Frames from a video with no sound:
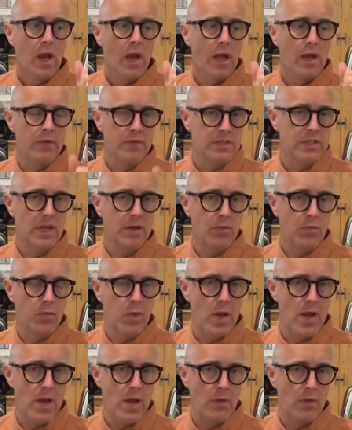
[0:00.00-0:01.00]
And every time I
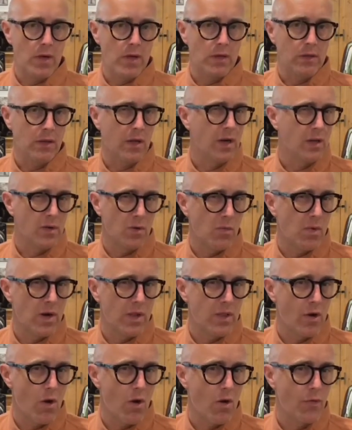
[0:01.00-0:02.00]
wear it, and I don't wear
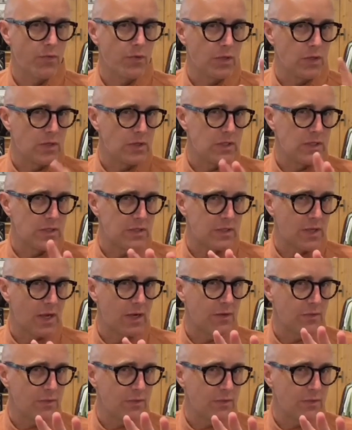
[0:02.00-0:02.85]
it that often because